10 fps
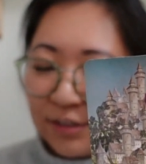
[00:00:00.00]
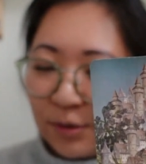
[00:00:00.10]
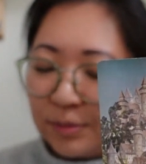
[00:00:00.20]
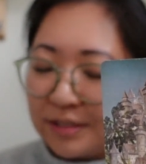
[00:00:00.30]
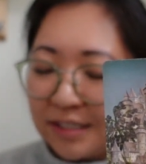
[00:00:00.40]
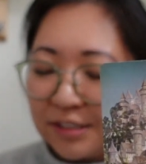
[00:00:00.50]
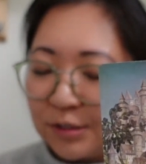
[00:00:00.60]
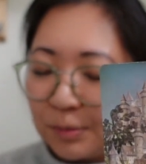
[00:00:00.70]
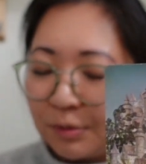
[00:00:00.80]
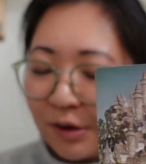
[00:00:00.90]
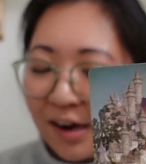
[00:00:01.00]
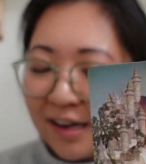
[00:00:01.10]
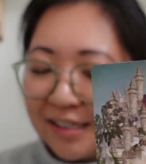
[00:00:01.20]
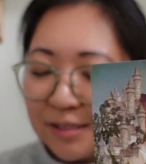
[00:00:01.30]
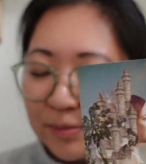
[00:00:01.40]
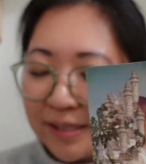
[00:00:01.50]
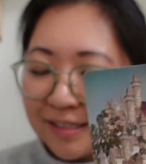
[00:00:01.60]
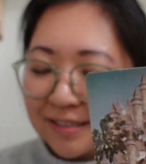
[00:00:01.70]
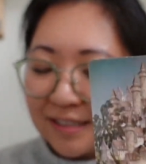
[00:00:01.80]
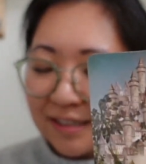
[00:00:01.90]
almost like surprise
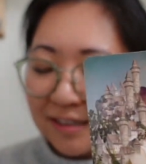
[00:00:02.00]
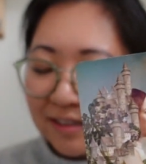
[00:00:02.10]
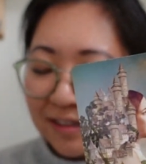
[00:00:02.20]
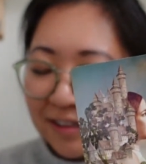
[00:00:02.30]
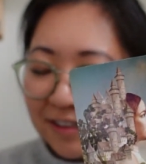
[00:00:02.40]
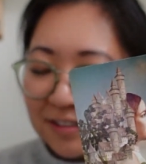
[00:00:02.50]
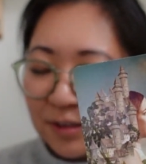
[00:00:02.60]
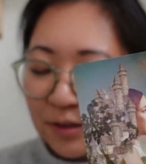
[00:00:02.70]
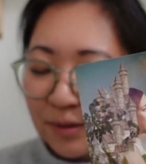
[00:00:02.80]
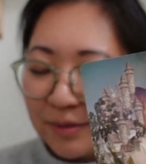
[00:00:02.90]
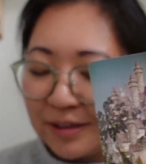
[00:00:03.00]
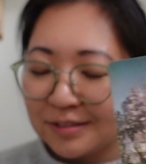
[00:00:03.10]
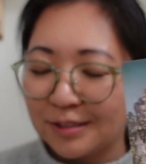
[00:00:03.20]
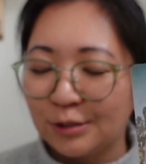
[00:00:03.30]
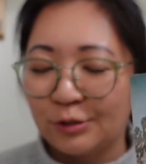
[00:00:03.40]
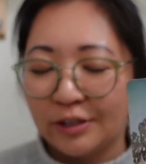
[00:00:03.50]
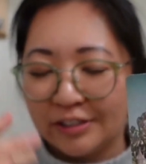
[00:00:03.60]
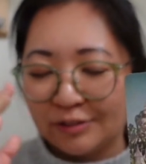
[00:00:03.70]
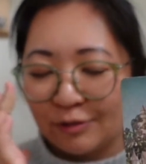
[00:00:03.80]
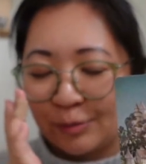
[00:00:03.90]
because it the next card coming out says
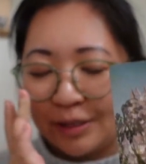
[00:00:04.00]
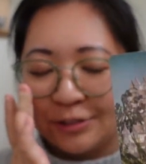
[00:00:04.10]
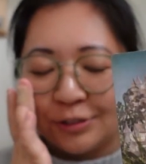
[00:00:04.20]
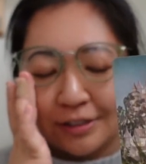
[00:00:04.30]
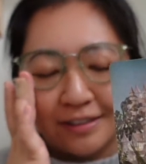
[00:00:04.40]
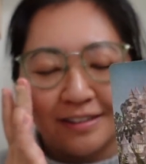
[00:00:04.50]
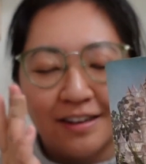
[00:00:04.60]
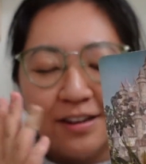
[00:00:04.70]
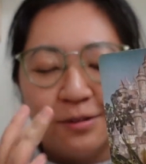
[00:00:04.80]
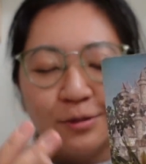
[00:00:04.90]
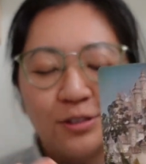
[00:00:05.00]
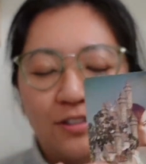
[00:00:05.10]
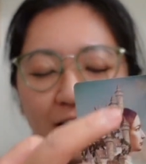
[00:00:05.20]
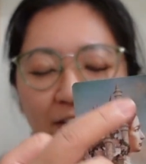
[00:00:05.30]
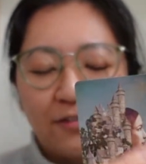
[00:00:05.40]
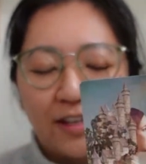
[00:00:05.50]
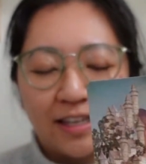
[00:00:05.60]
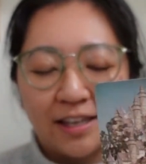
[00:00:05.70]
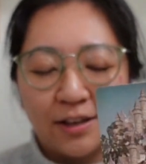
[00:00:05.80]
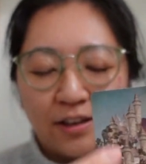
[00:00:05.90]
transformation which is kind of
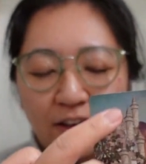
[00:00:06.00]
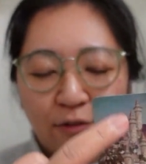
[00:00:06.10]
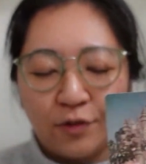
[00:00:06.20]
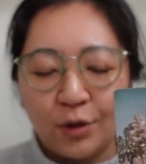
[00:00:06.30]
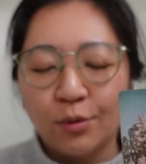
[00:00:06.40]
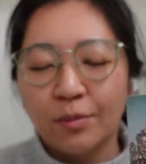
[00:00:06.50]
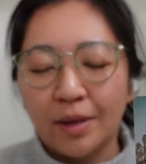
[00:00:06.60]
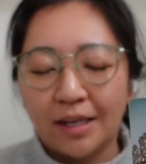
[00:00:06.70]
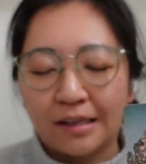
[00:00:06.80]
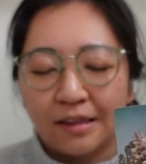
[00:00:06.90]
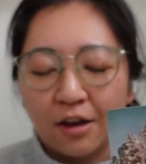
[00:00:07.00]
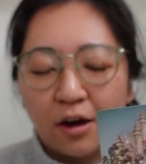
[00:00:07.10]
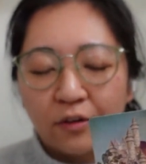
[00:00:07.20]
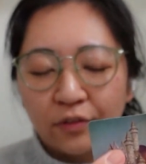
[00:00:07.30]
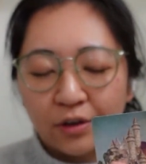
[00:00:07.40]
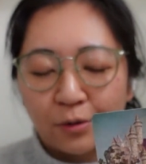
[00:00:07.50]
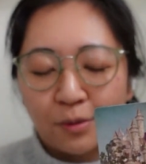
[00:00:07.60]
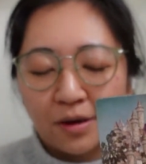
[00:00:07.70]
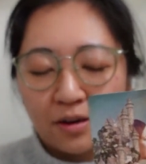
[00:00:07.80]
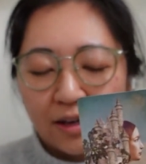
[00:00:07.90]
like if you are making the offer
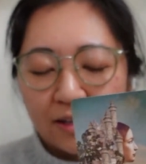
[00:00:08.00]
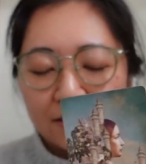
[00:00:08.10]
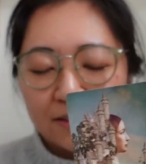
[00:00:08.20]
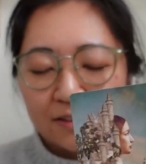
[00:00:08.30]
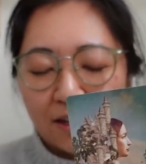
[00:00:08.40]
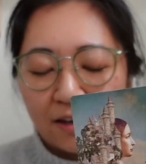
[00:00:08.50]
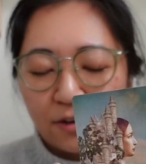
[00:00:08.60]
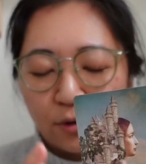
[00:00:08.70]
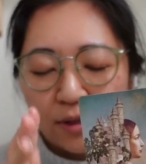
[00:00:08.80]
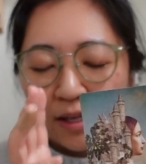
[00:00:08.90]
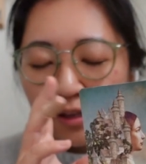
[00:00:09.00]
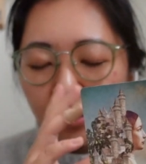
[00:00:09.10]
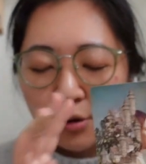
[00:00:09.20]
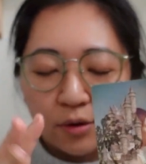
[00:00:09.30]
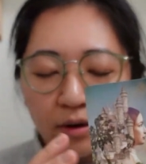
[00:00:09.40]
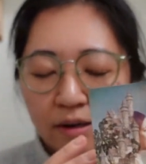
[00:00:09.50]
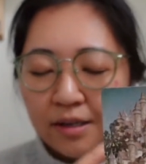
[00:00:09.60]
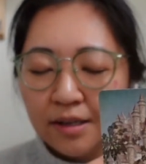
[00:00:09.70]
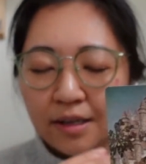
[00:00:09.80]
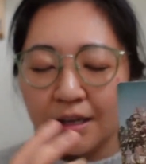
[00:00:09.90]
aquarius it's kind of or like you're
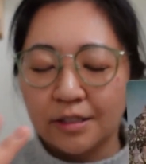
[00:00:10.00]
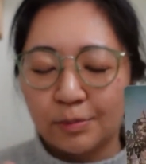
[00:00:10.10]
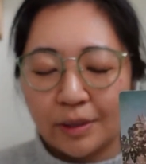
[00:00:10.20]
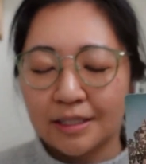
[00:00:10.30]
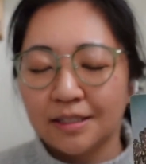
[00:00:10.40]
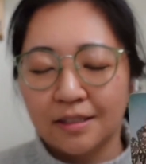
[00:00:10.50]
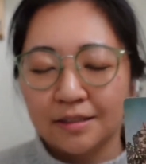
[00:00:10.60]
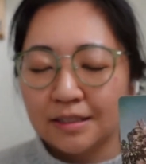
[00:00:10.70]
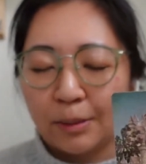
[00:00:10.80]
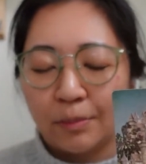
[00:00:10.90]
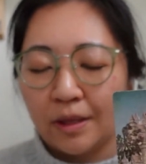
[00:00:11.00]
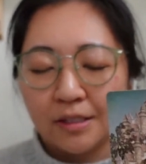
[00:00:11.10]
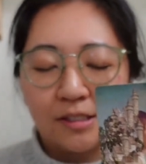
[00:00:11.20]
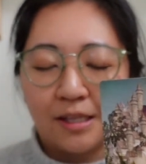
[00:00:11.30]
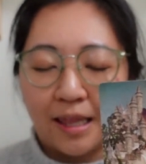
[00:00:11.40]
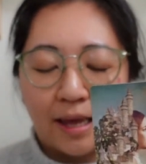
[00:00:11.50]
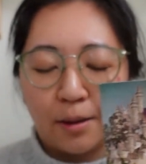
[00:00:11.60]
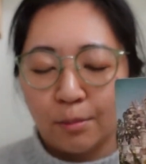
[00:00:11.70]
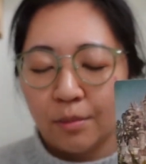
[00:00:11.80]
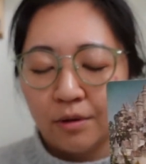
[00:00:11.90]
expressing something to
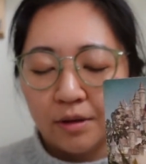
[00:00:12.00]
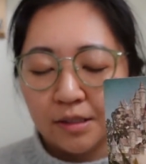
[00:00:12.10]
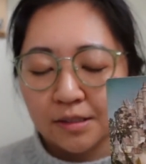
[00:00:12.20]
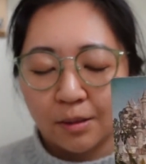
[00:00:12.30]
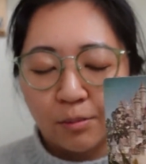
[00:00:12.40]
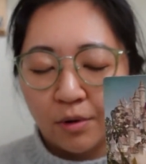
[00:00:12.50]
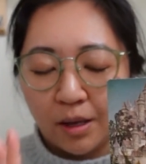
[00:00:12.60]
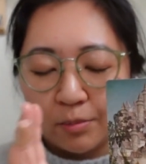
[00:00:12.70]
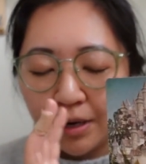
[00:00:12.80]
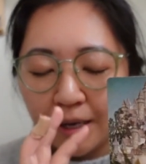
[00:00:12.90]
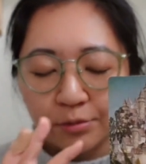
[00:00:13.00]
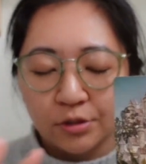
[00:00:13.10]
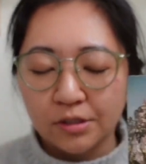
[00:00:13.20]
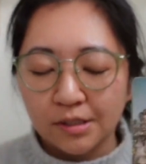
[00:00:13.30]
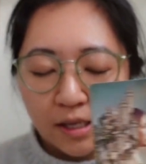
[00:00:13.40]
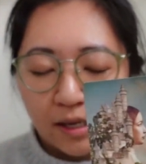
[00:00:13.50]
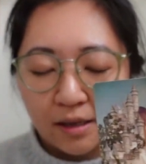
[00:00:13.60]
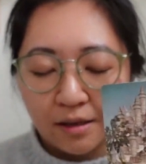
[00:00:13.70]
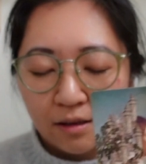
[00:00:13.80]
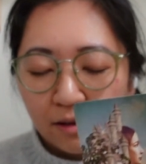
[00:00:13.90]
them in some way perhaps just
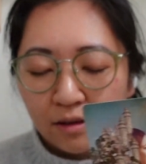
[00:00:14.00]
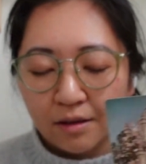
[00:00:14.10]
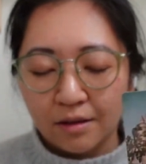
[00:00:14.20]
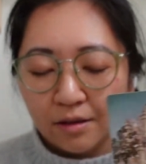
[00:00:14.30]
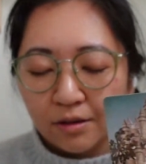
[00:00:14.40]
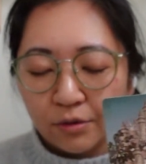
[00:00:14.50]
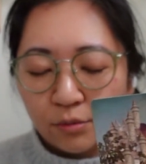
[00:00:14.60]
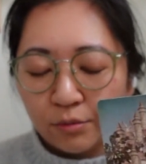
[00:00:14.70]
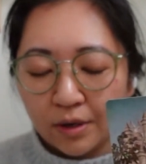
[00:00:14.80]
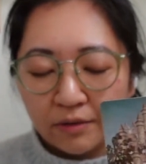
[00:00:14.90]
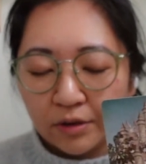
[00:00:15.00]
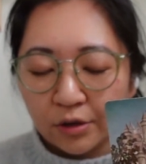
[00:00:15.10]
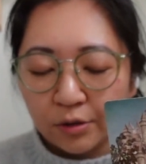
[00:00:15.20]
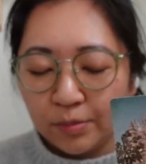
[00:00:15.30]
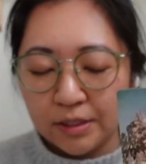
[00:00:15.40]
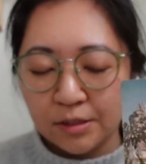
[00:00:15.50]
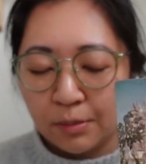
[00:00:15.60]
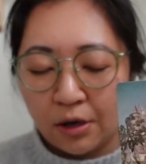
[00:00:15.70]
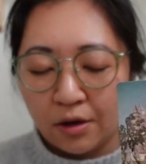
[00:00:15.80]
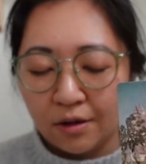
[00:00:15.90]
like whatever it could be
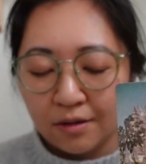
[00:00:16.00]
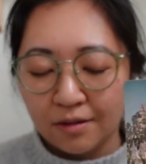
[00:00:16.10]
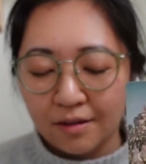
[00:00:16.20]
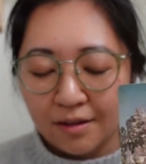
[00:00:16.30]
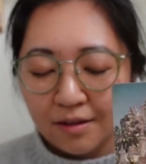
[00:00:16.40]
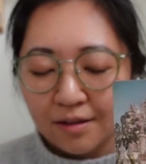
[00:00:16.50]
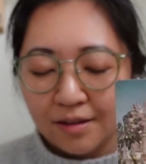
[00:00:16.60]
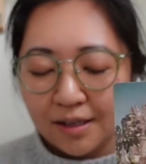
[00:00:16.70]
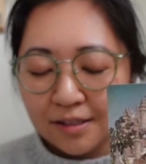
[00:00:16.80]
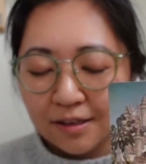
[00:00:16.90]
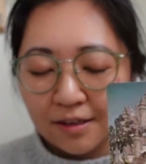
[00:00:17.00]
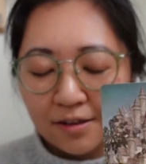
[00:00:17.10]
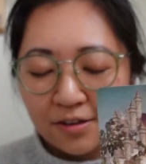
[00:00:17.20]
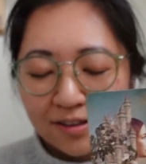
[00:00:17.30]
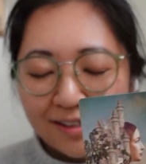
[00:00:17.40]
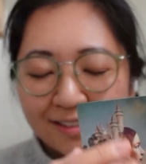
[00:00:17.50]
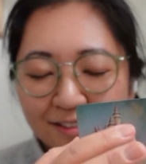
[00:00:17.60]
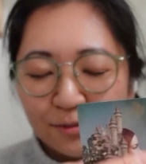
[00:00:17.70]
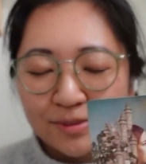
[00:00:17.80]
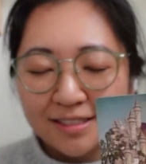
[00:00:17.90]
small it, it could
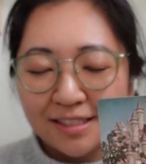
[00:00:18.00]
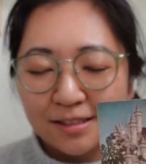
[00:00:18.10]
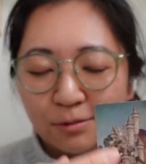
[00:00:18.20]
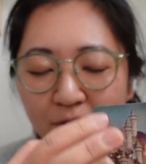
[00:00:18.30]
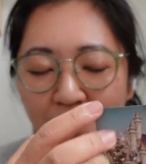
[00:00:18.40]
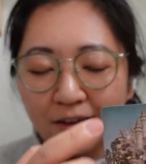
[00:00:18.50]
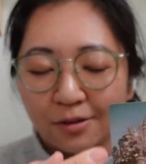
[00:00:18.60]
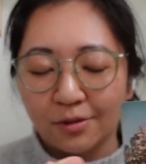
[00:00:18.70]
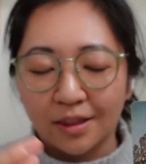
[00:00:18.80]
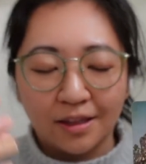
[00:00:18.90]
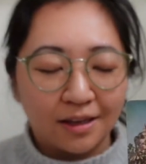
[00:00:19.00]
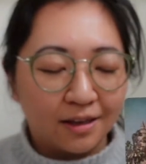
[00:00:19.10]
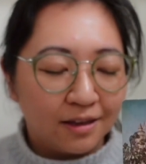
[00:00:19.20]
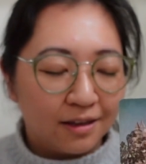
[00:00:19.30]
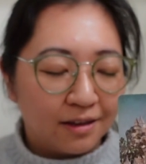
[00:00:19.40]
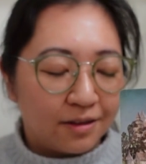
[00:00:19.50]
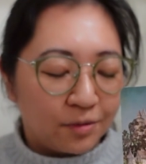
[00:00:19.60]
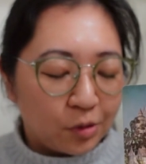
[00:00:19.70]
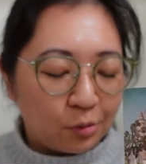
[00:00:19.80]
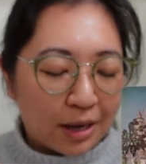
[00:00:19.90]
it's almost like something here with like
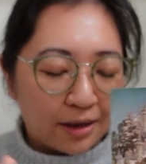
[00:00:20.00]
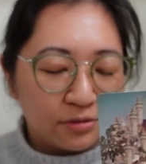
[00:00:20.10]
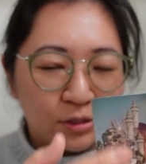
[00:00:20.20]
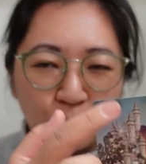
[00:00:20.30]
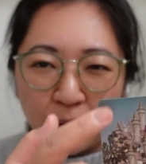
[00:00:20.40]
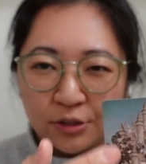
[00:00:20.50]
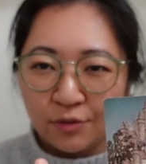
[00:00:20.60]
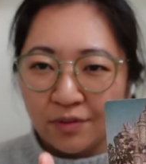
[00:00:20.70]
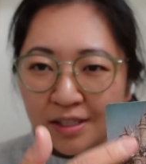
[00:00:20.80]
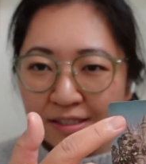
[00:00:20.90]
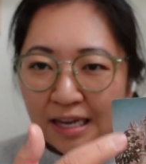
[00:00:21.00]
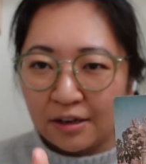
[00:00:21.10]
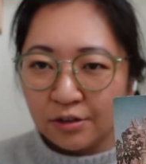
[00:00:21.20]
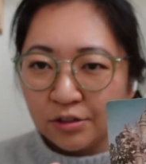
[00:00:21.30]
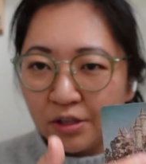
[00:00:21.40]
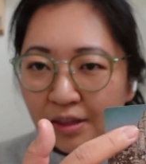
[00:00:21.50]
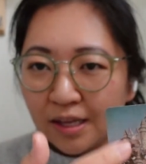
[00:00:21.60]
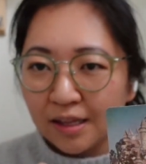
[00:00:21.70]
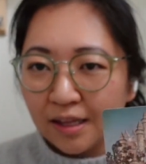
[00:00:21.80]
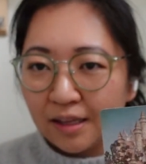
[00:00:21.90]
you have so much of this energy
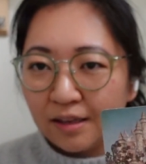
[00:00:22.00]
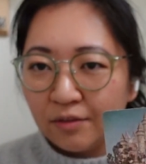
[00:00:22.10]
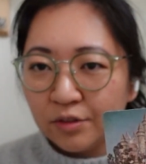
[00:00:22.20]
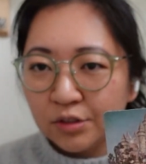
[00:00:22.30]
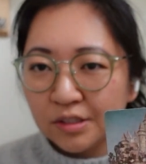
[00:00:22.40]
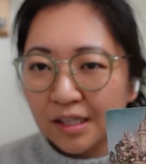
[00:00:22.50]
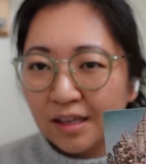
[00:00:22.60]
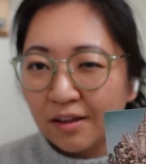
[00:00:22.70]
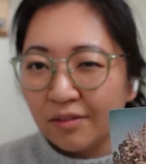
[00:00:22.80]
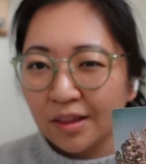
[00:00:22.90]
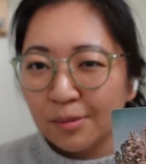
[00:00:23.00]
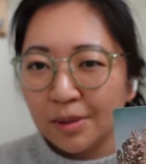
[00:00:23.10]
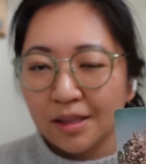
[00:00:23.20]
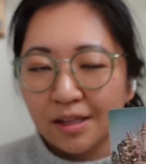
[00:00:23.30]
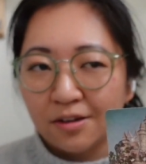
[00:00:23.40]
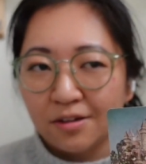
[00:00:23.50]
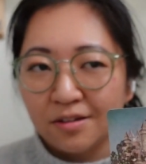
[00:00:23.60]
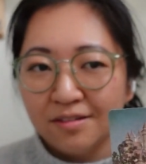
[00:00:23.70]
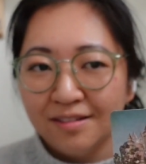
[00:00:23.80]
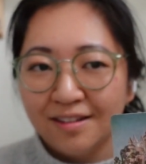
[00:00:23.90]
that like even just like giving them a
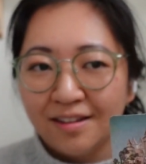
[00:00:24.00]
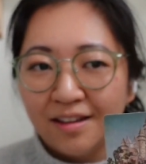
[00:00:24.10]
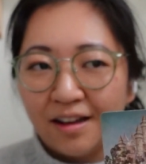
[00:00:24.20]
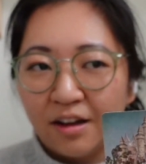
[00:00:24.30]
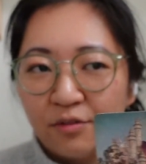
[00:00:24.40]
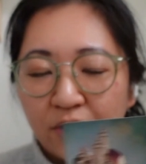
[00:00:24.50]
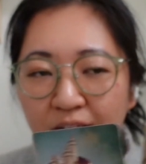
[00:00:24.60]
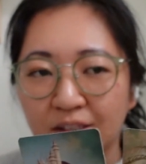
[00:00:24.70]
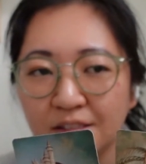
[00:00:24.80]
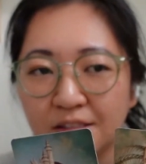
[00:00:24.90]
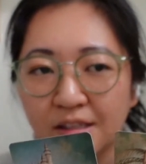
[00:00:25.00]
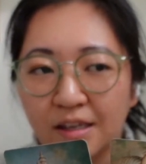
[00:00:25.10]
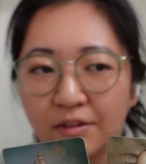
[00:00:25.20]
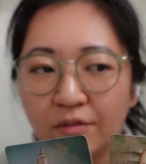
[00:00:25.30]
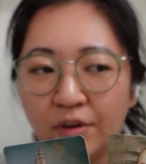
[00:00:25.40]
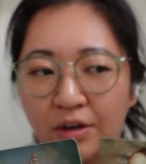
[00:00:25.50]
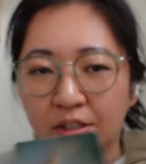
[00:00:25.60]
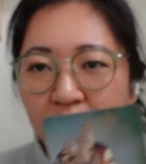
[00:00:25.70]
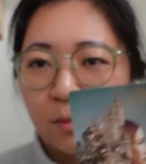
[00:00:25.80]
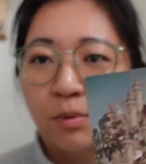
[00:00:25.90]
little of it is like
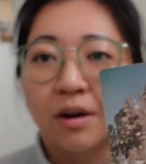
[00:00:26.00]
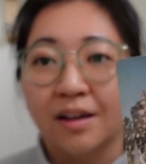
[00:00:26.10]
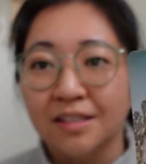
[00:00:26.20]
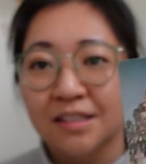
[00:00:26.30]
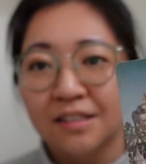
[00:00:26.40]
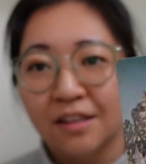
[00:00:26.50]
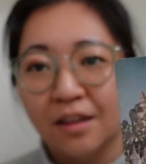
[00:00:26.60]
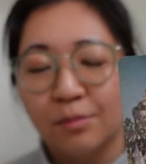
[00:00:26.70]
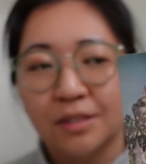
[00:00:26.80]
very surprising to them.